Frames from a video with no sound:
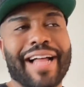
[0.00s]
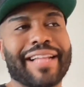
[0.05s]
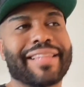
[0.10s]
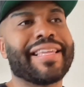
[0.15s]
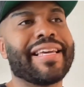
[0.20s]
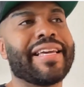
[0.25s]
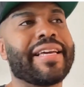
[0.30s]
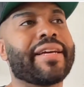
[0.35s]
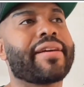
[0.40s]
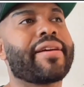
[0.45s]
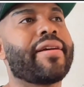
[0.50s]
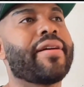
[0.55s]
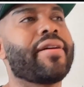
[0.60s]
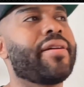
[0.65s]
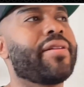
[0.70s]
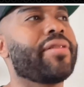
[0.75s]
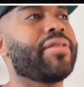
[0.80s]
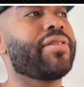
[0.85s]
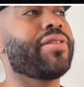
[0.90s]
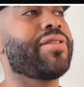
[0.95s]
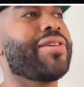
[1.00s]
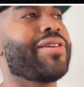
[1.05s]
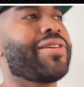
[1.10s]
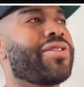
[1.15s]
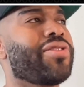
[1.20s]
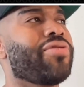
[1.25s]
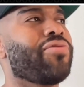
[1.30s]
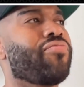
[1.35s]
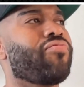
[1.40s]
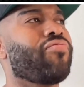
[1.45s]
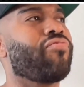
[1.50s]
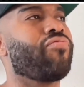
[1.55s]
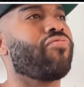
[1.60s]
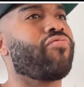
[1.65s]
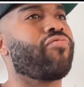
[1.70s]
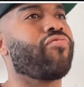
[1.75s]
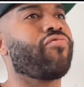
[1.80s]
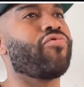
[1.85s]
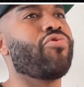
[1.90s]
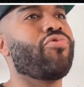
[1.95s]
think the
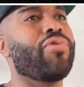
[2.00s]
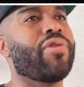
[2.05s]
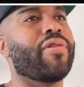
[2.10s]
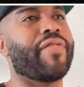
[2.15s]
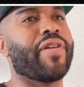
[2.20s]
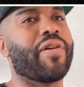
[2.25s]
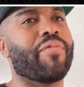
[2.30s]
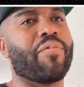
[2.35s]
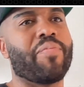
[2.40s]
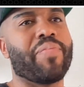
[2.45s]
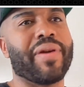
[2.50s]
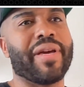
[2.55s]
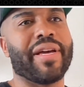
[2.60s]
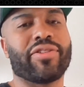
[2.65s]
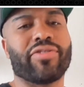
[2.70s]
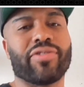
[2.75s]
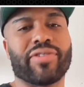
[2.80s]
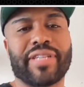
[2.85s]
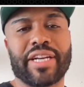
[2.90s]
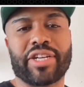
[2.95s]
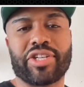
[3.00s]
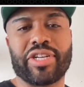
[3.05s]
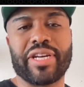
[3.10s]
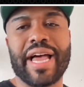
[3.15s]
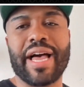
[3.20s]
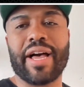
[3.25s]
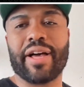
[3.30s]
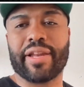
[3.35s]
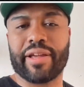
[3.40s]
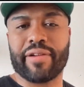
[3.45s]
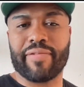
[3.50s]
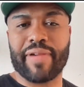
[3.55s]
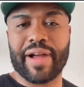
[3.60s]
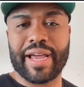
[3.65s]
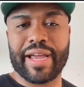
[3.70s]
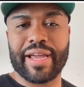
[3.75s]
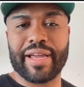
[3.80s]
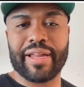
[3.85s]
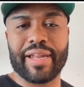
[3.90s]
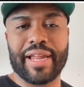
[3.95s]
root of it would be intersectionality,
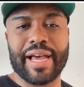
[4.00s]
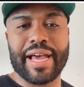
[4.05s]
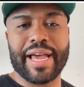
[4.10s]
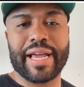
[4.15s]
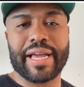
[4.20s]
right? Like,